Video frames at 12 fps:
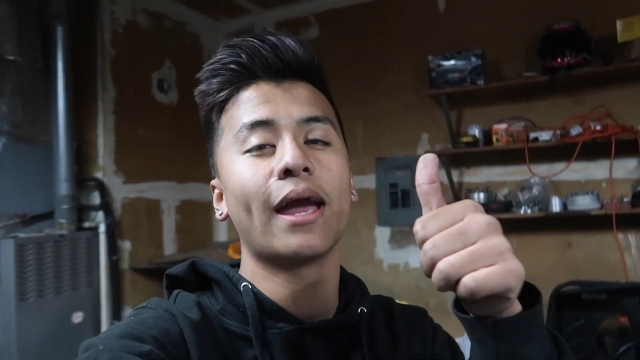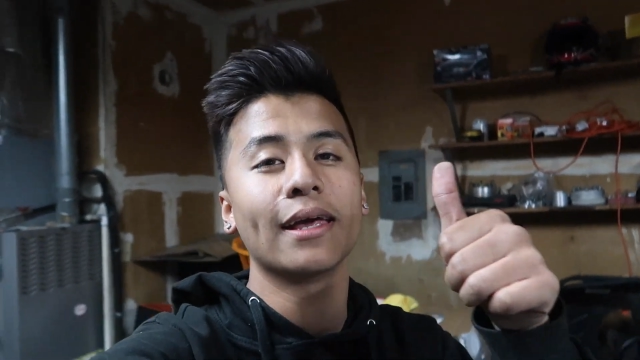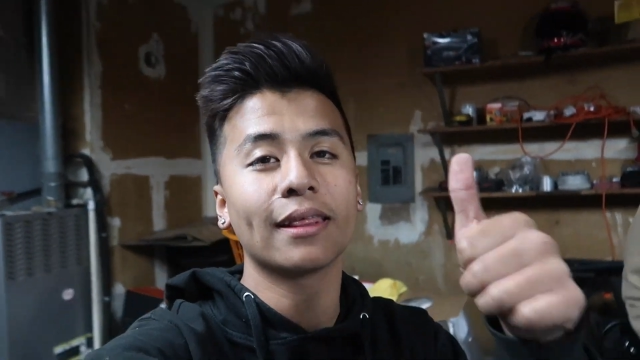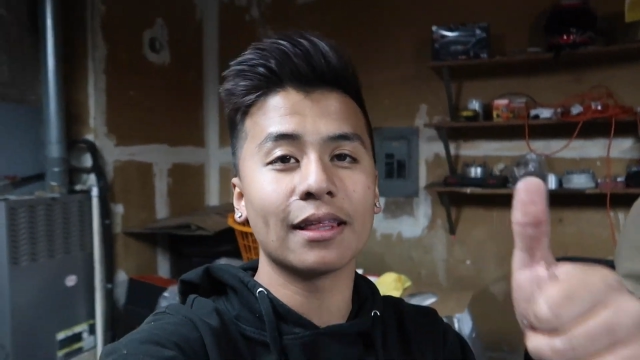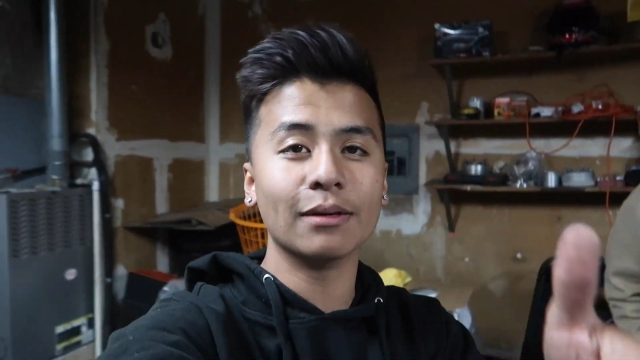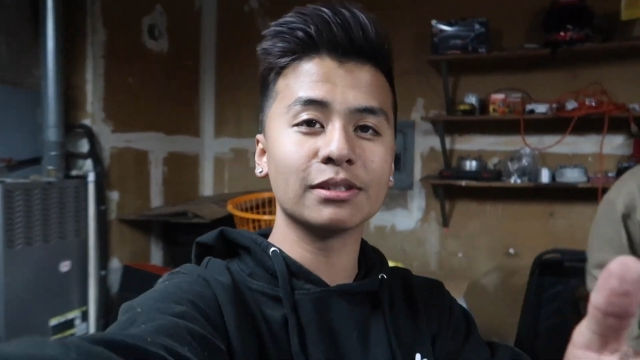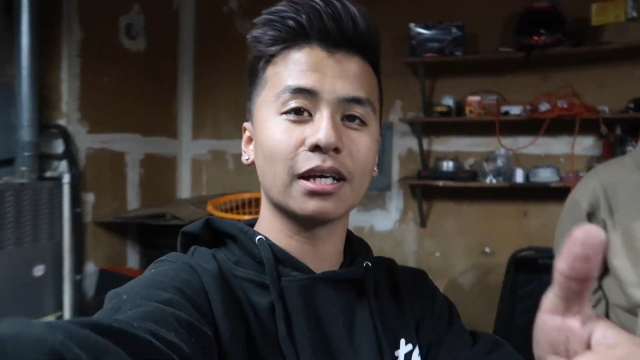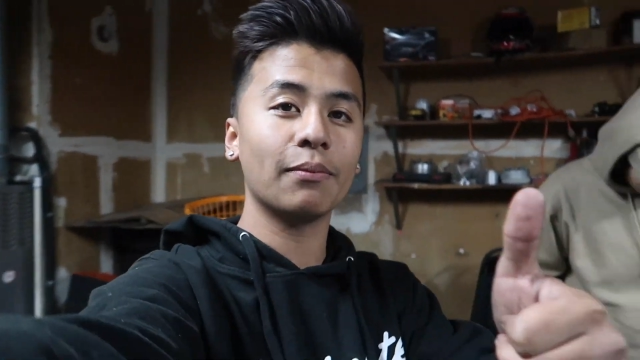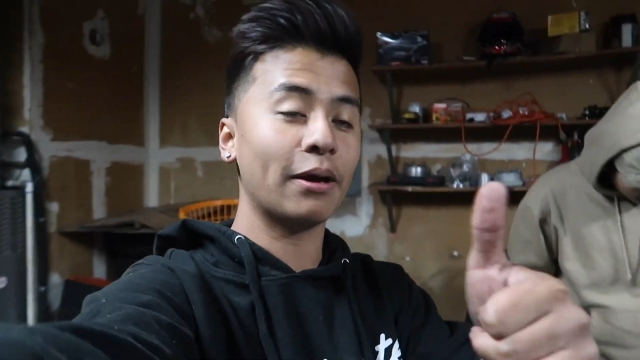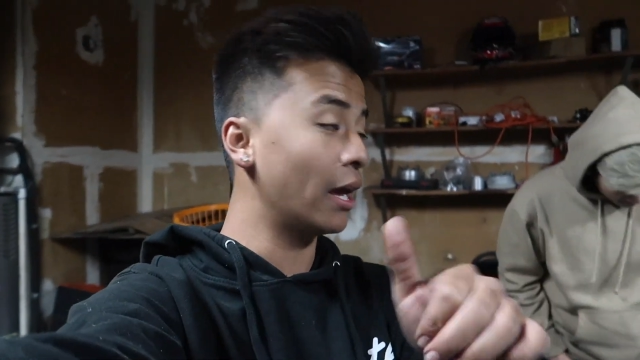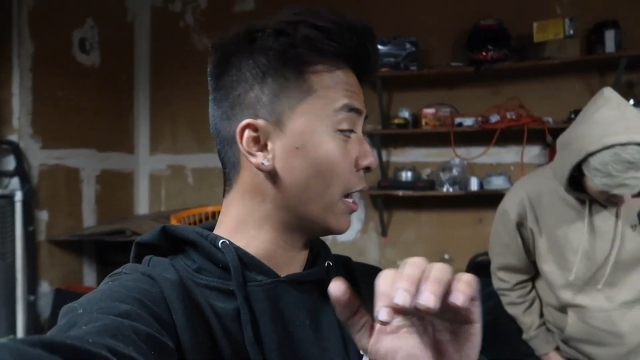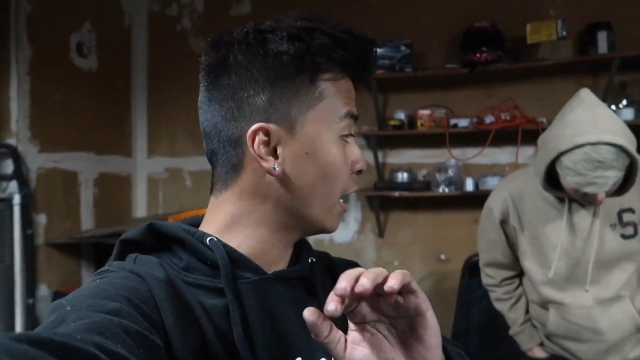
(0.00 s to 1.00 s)
a thumbs
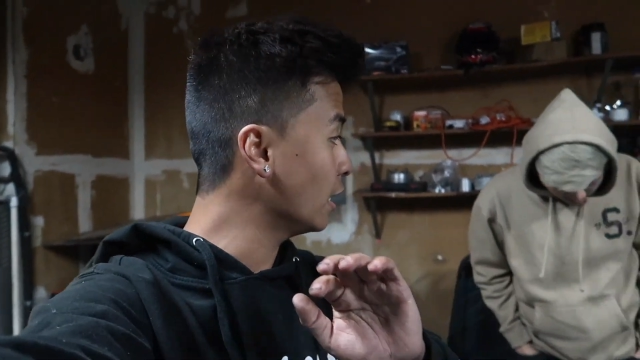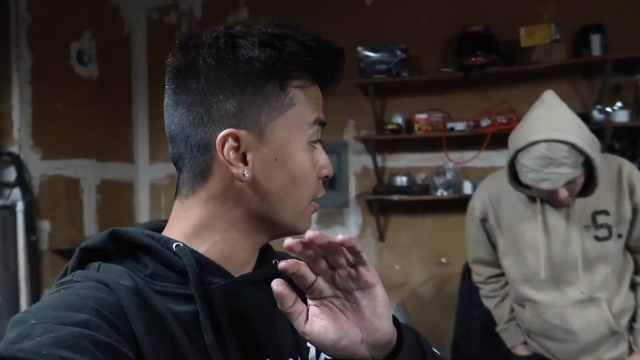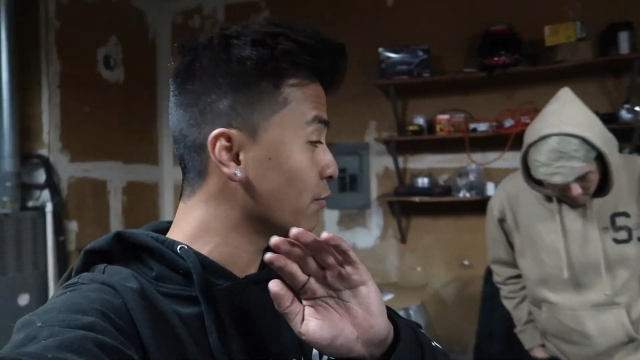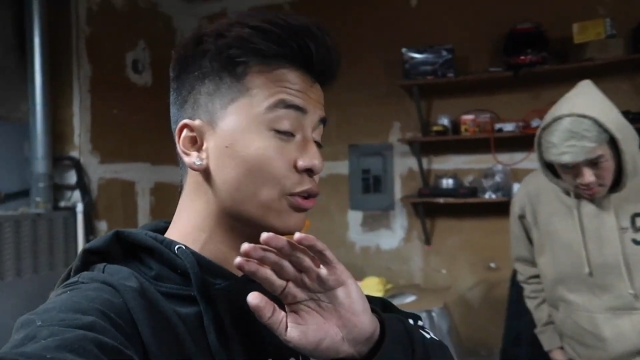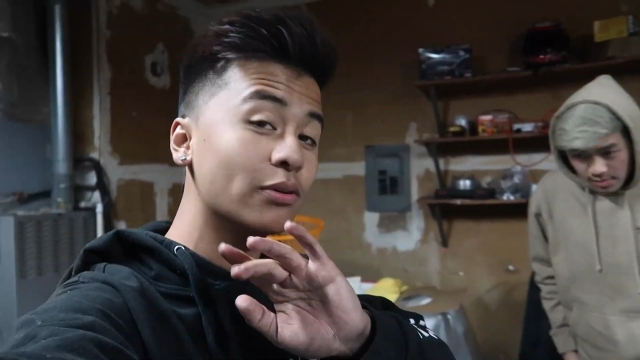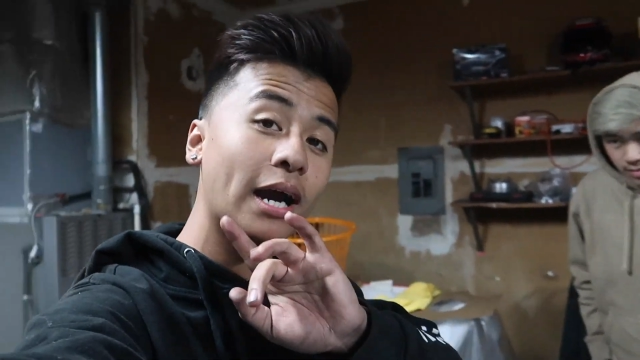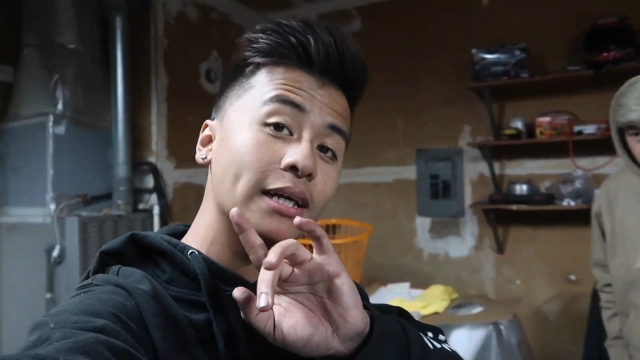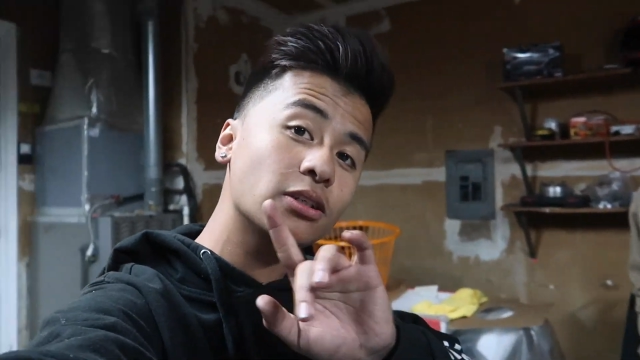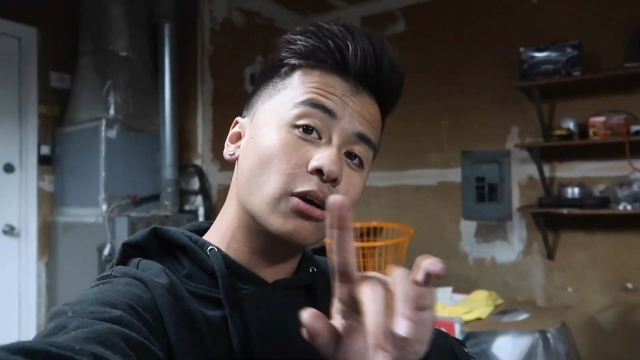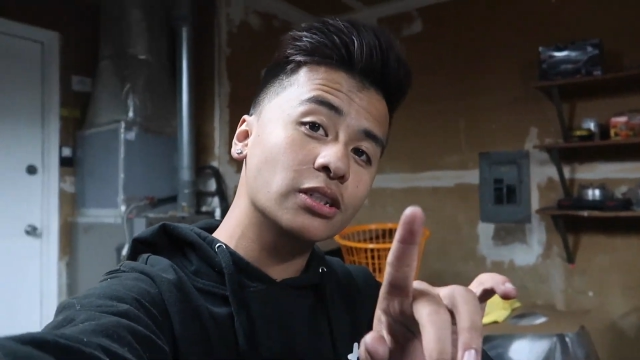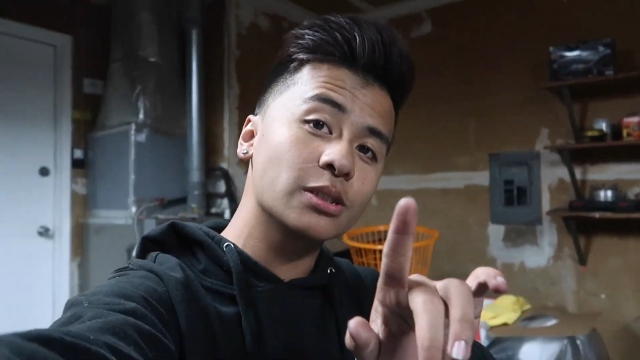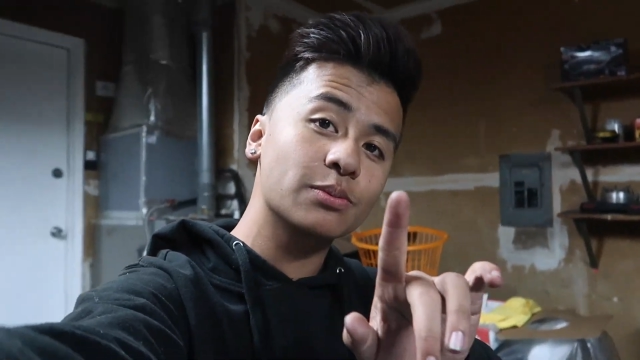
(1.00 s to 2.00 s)
up and if you guys aren't